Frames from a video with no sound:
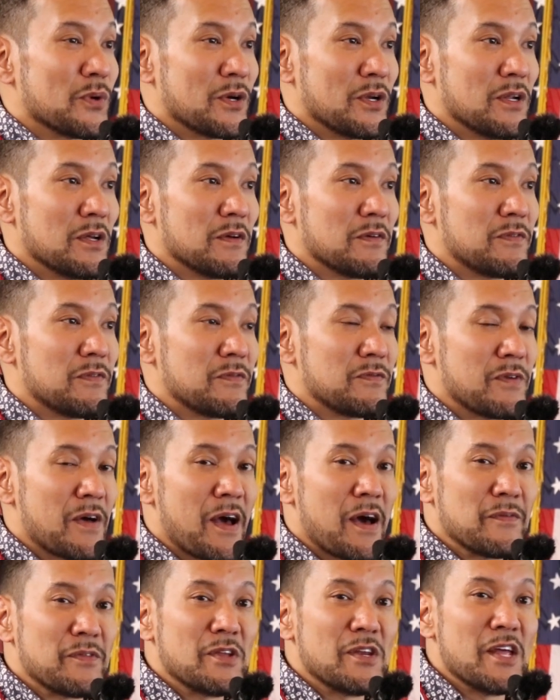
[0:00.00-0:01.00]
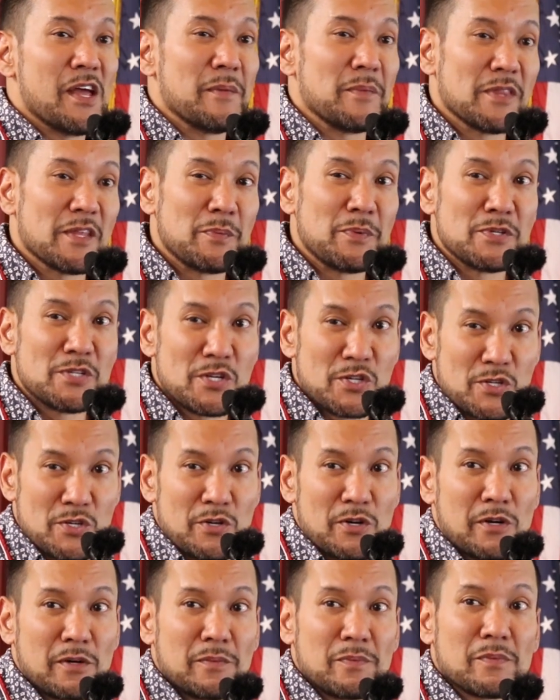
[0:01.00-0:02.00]
we're going to have the name of the
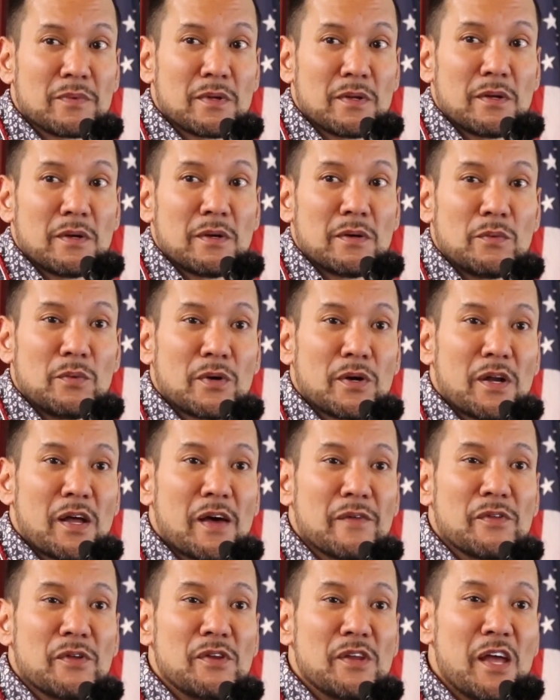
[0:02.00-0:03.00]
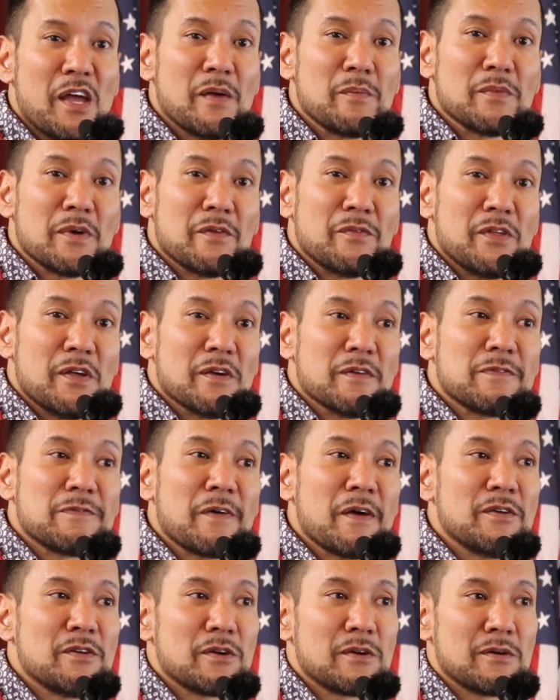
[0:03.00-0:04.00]
petitioner, we're going to have the name of the
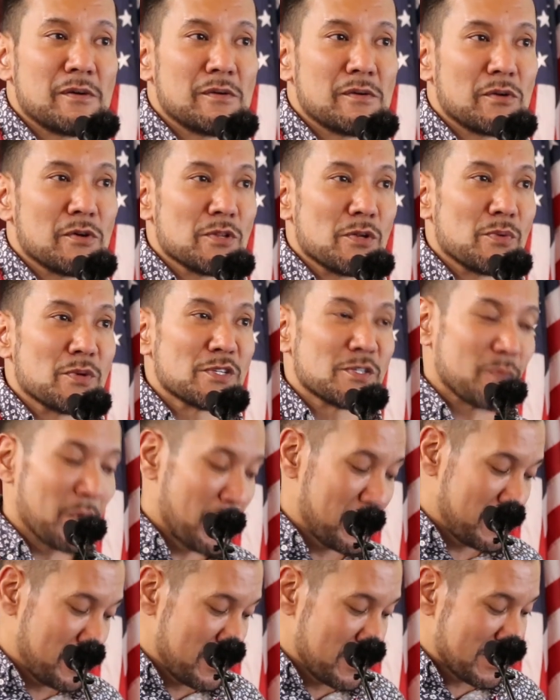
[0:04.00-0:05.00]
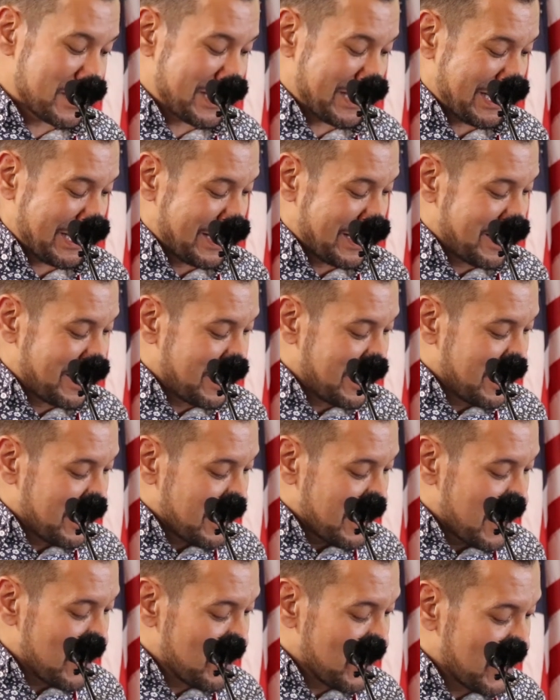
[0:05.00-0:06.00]
offender or the respondent,
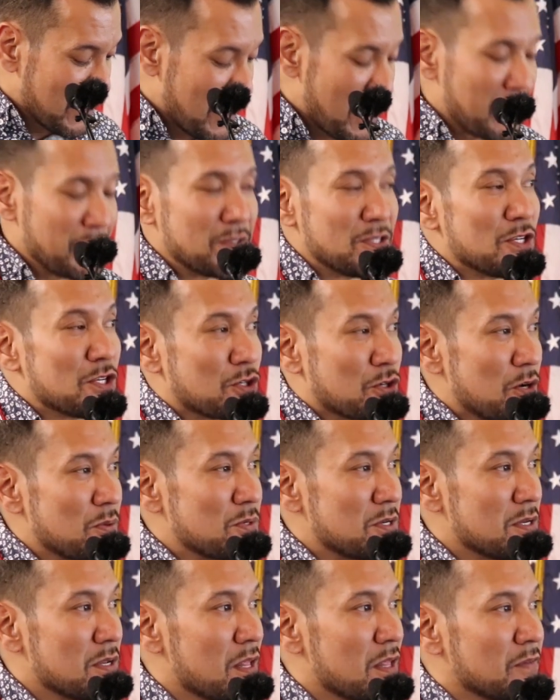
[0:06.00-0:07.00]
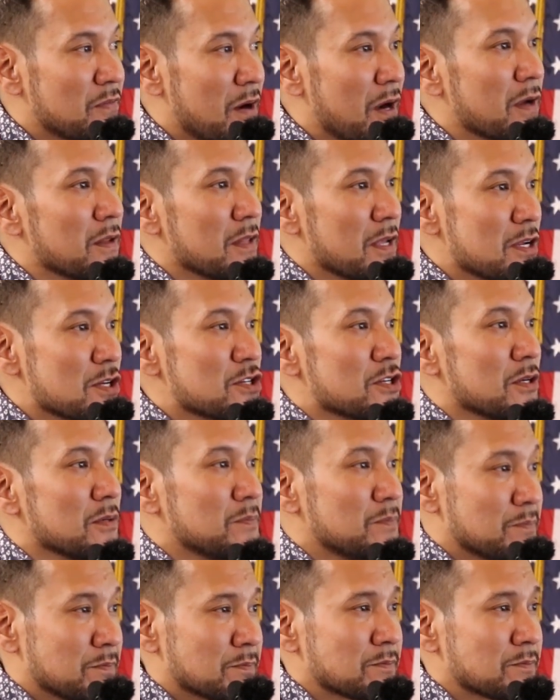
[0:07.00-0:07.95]
and we're going to have a description of the violation.